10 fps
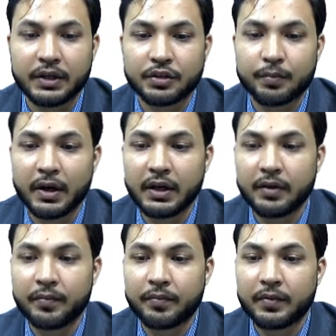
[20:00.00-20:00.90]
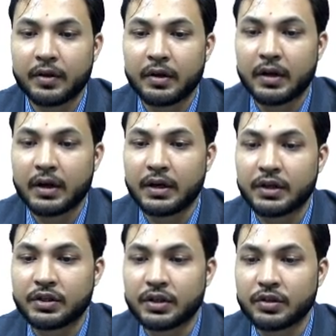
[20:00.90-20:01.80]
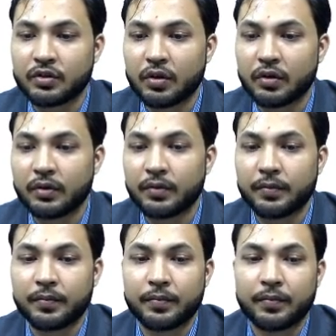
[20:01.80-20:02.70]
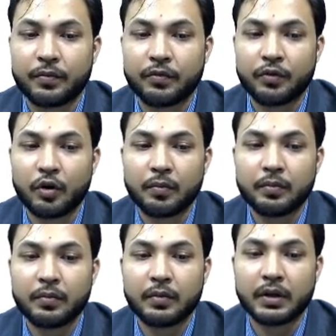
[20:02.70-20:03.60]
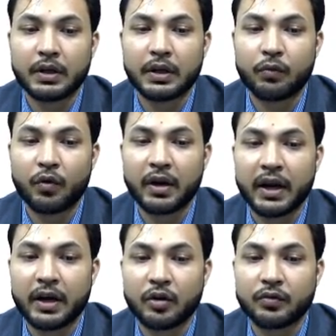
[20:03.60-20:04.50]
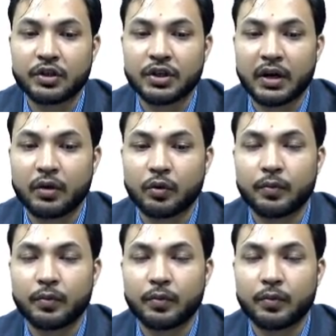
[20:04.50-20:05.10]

is my distance. from one end of the shadow.